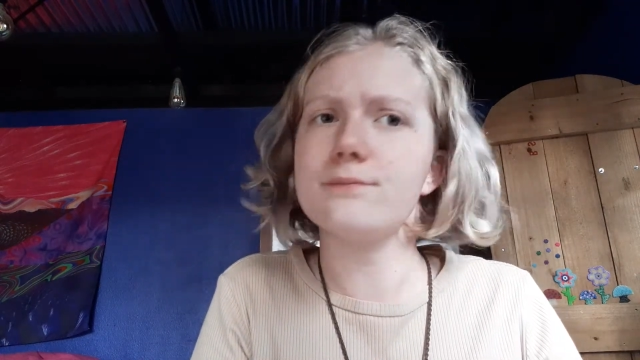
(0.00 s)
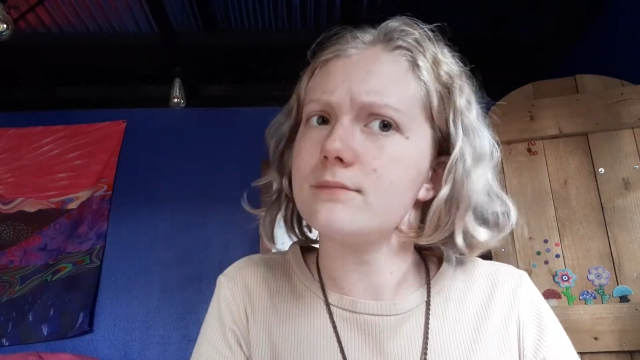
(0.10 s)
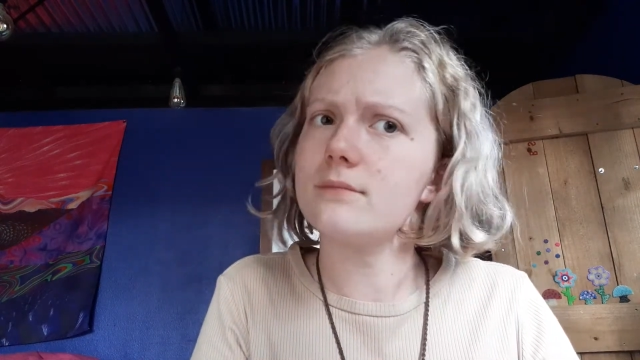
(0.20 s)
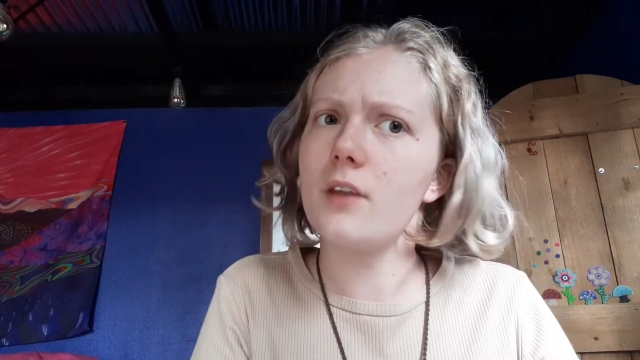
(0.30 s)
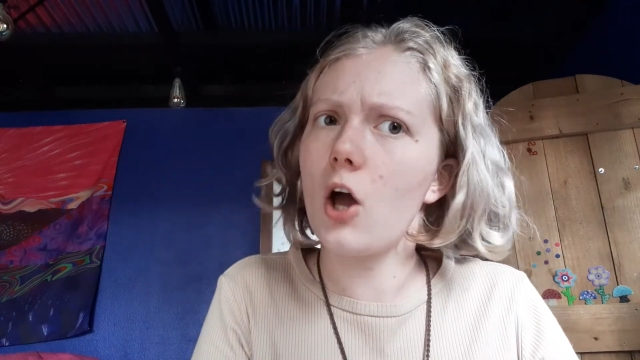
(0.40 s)

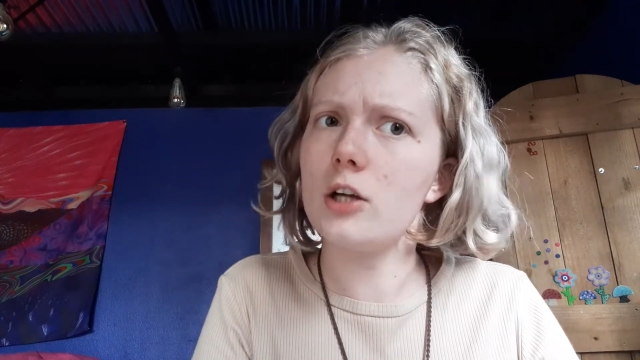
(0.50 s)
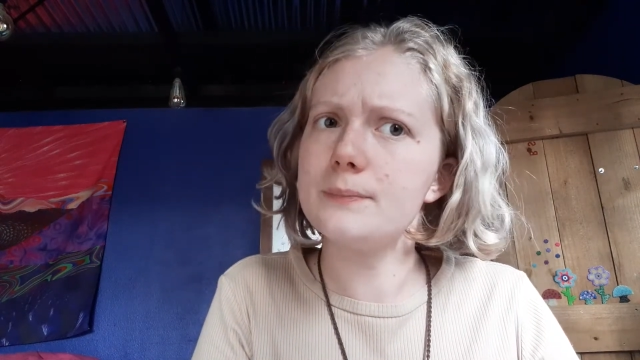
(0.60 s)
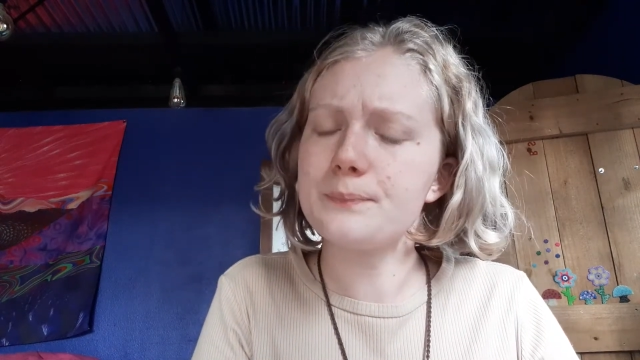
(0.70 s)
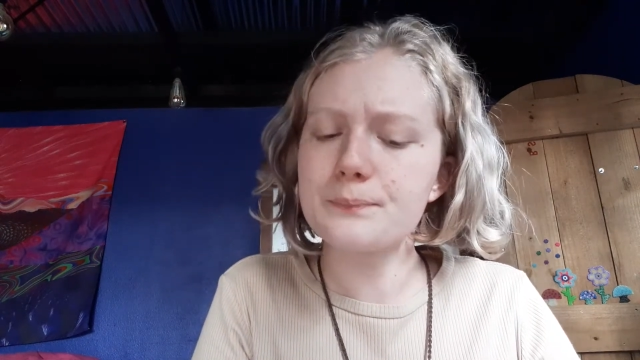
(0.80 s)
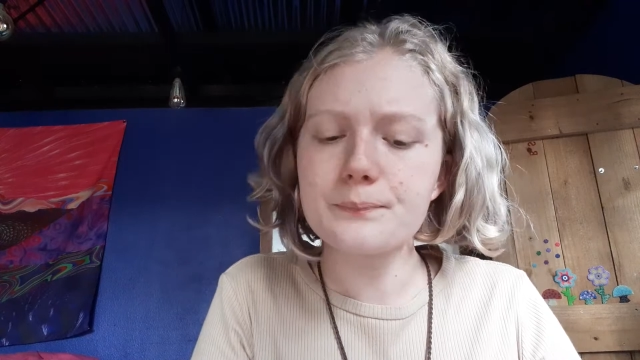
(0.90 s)
no,
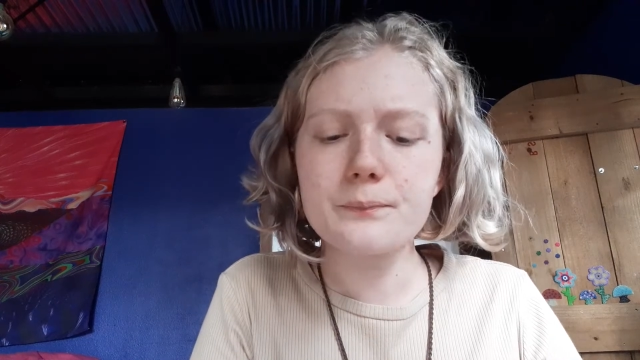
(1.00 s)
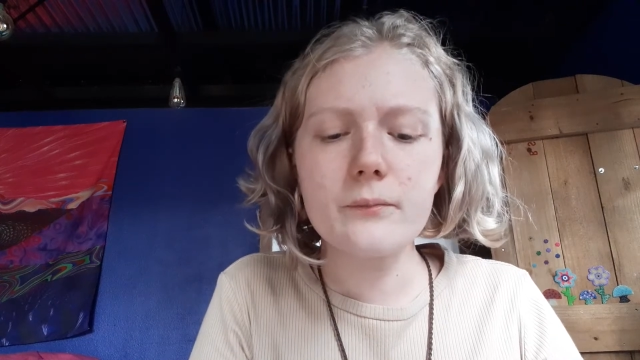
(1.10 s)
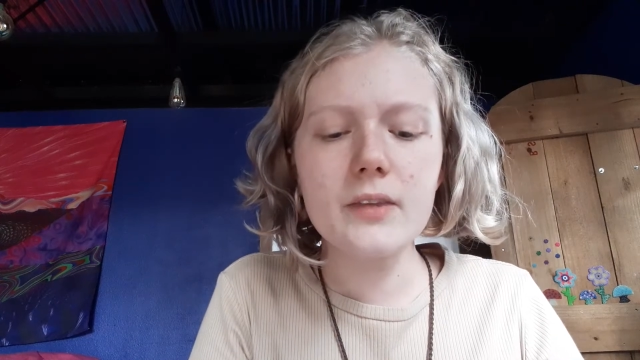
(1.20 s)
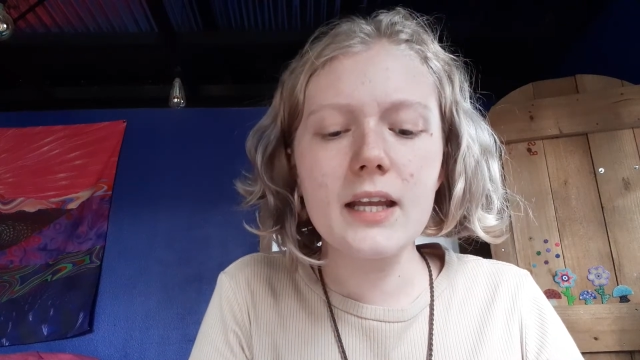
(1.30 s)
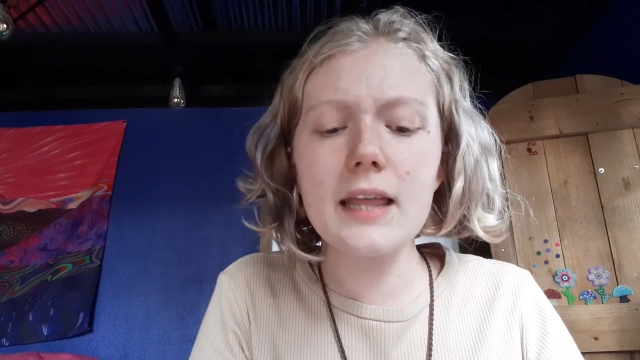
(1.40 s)

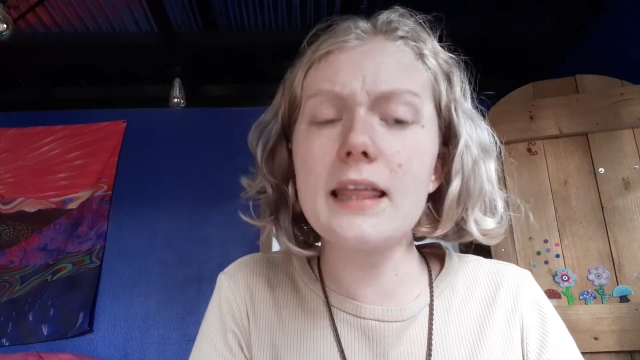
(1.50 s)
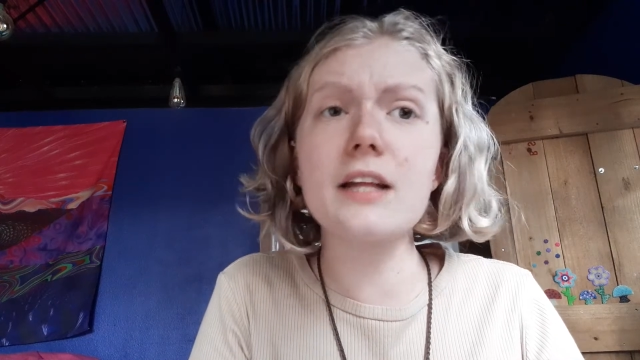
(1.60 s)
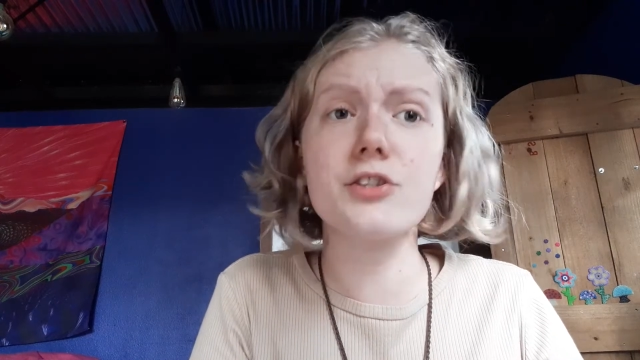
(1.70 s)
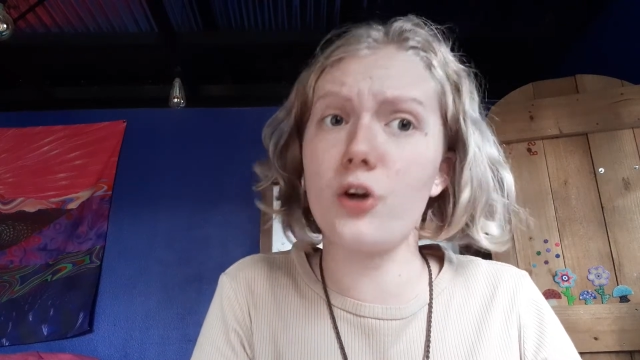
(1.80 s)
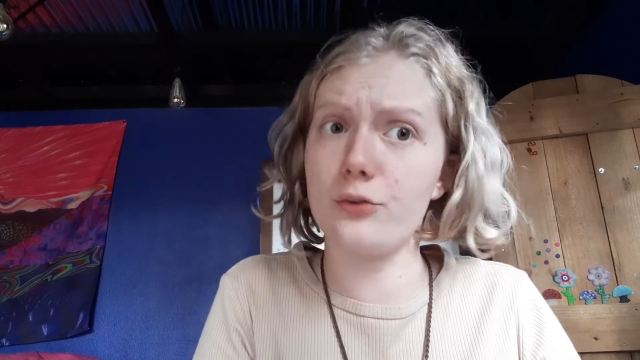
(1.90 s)

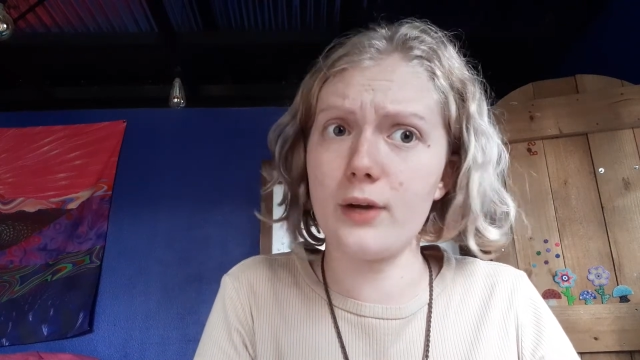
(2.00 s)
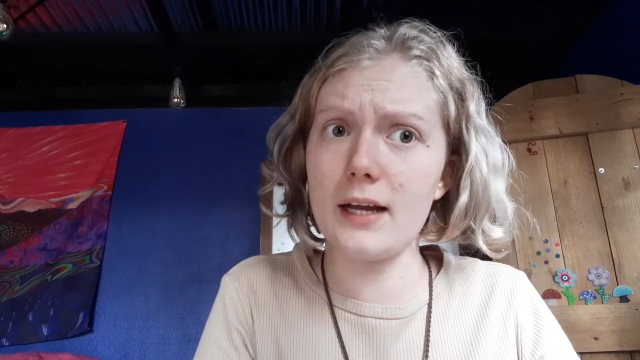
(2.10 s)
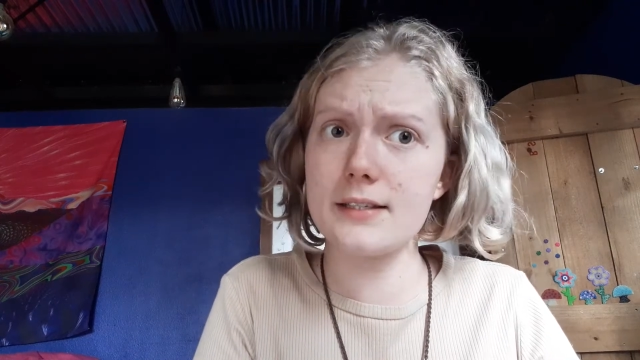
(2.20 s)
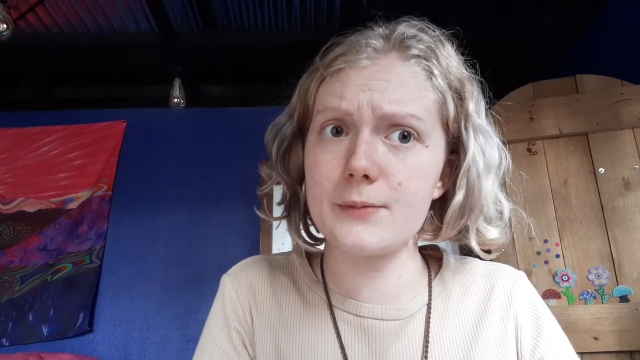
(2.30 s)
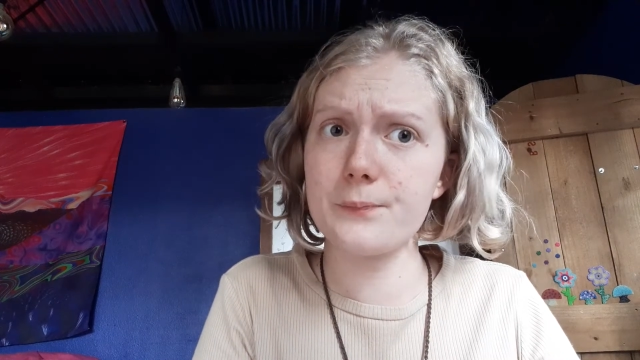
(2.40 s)
that's not
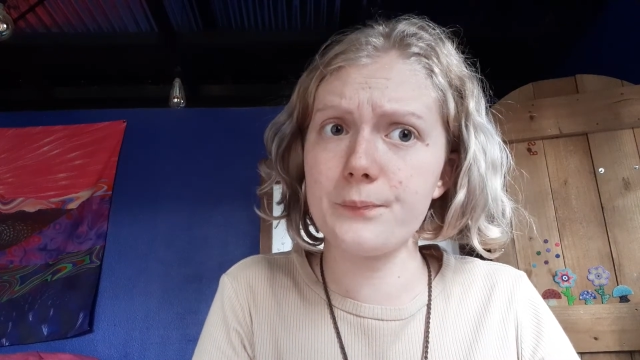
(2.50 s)
right.